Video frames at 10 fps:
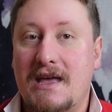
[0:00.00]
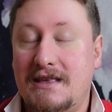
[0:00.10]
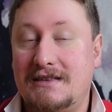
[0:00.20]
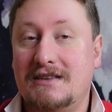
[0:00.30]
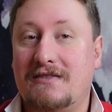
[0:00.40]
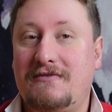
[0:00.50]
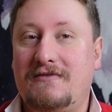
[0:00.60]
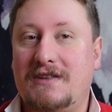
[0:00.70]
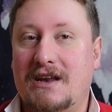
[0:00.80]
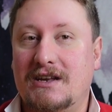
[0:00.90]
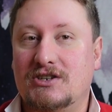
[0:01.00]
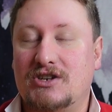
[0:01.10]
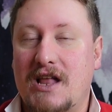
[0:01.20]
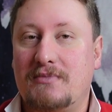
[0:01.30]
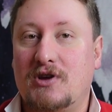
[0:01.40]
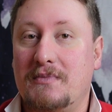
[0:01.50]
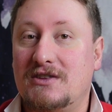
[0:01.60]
this is a 15-inch laptop.